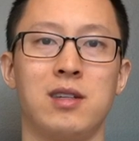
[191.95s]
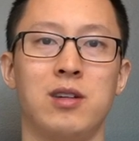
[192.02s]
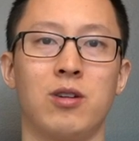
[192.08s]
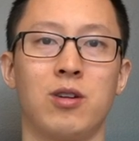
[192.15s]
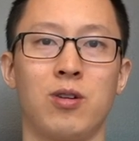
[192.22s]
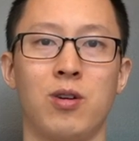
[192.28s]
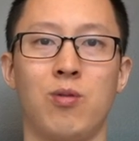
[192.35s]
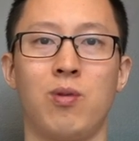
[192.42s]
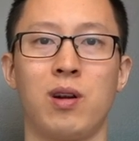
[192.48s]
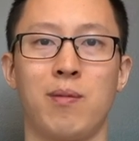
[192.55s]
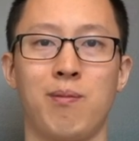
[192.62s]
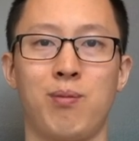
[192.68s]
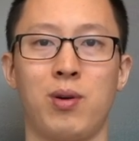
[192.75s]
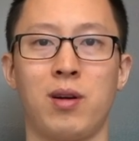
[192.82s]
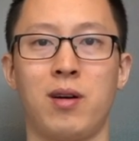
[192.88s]
you're going to want
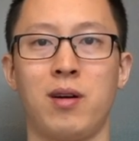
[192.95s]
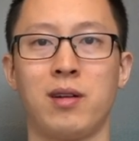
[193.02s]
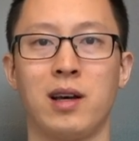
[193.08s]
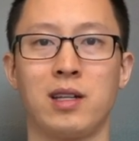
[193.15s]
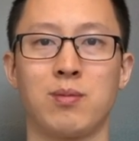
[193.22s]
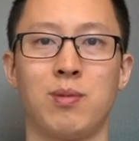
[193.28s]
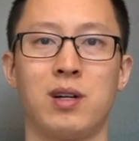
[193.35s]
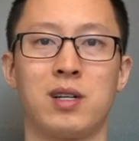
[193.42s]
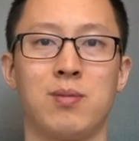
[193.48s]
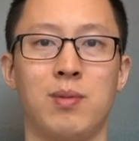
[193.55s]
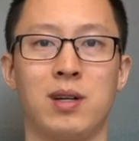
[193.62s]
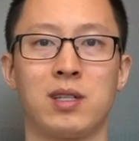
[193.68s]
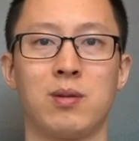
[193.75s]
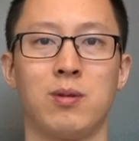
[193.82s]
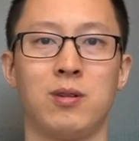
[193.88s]
to put on as much
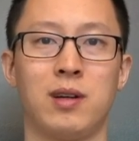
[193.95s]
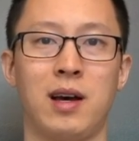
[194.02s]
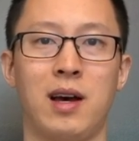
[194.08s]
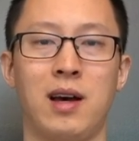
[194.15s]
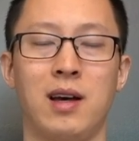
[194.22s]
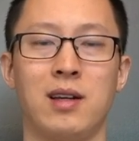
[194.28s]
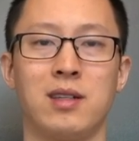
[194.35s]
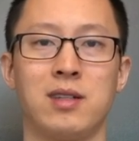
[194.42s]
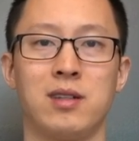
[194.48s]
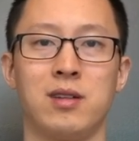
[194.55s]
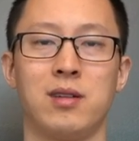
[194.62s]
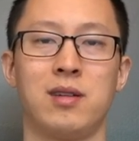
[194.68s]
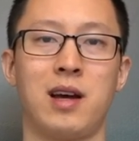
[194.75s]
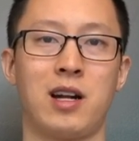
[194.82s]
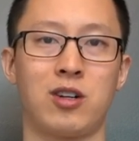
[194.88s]
muscle as
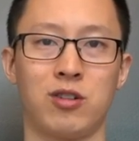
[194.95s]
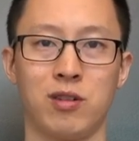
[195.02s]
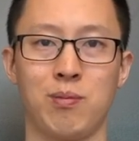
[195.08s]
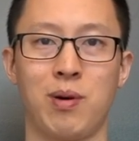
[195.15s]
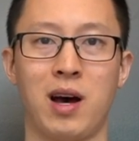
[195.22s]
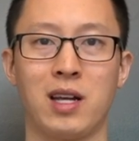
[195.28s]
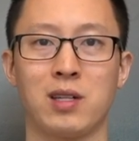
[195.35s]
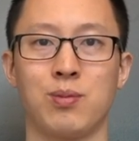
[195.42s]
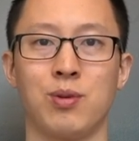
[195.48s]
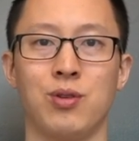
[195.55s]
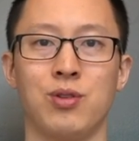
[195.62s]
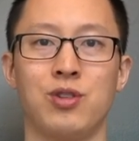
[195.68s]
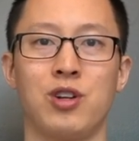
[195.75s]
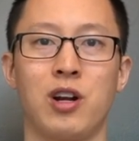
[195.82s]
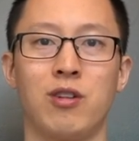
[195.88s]
naturally
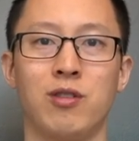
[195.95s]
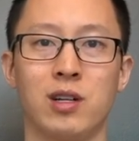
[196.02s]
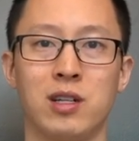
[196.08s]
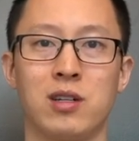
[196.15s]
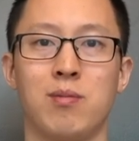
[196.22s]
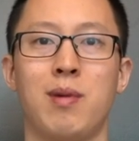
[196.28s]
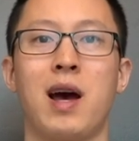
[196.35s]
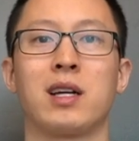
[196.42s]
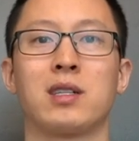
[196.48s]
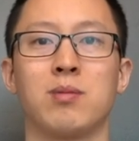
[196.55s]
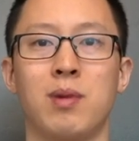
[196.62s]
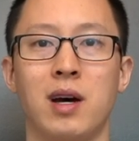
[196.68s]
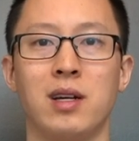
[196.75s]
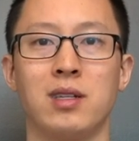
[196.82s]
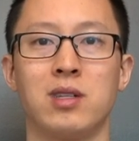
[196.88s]
possible, generally, to
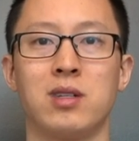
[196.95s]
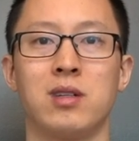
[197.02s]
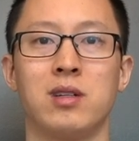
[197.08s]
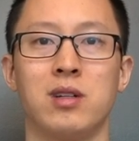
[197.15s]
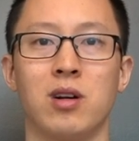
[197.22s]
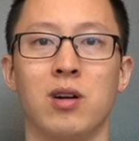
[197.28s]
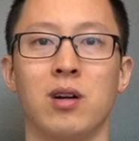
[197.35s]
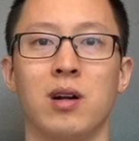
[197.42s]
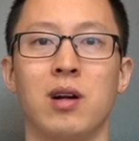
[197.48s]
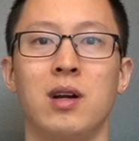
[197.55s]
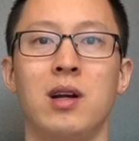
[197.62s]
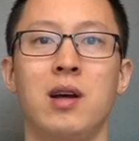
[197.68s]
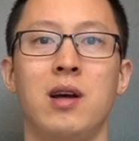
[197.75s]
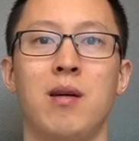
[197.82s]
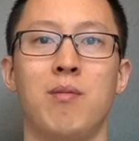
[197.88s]
maximize your
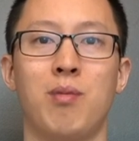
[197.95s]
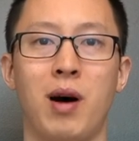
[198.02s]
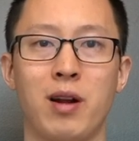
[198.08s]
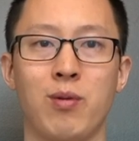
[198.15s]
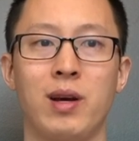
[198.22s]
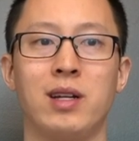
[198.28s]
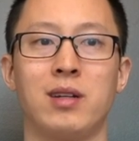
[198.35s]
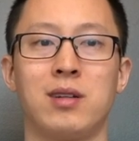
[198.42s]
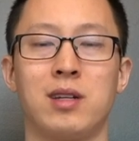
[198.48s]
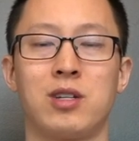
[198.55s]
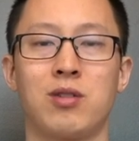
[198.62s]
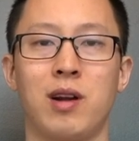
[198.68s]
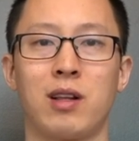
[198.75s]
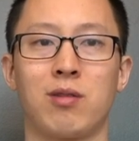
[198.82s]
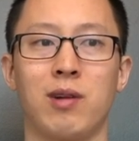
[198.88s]
body weight to
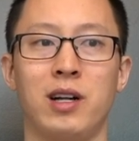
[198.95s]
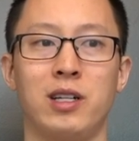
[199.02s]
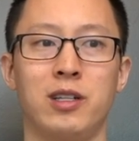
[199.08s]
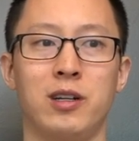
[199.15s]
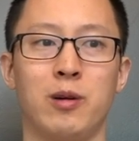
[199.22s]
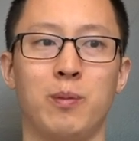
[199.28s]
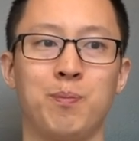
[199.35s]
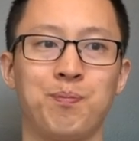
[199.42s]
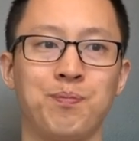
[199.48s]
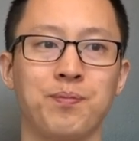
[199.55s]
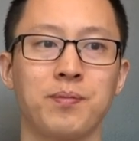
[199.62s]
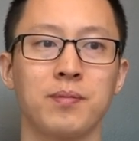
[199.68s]
strength ratio.